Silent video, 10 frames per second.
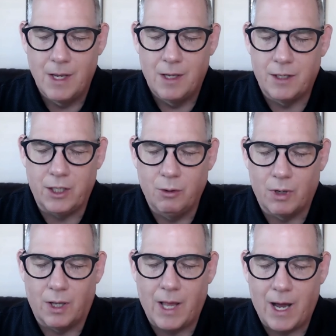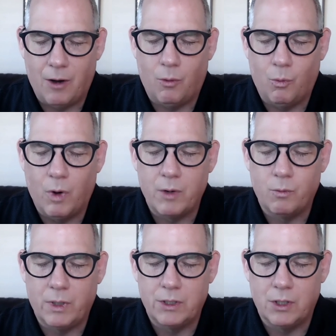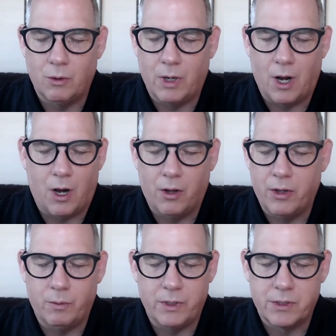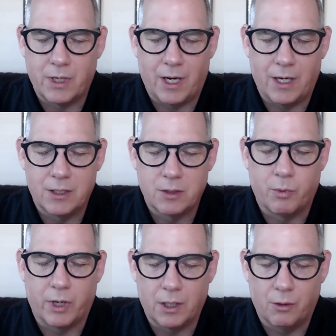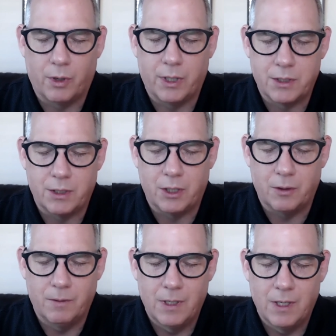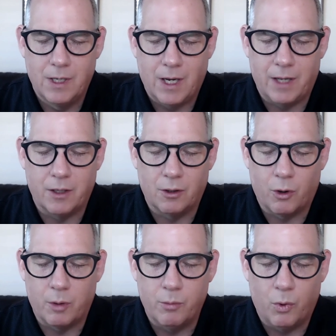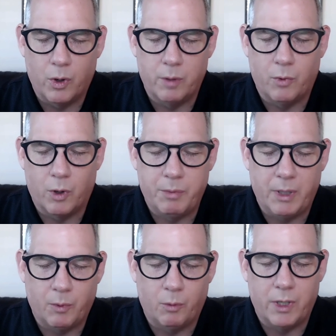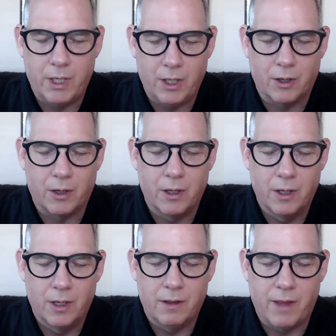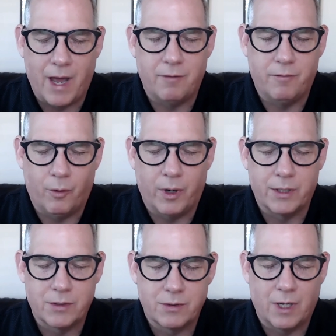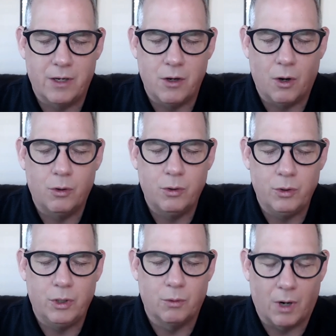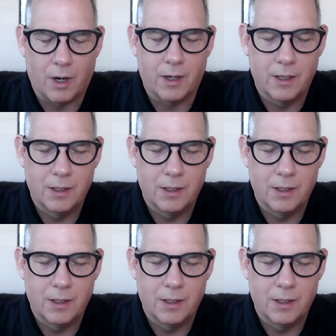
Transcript: that you would allow what we do and all that we say to bring glory to you, and that, Lord, more and more people would hear that voice and know who you are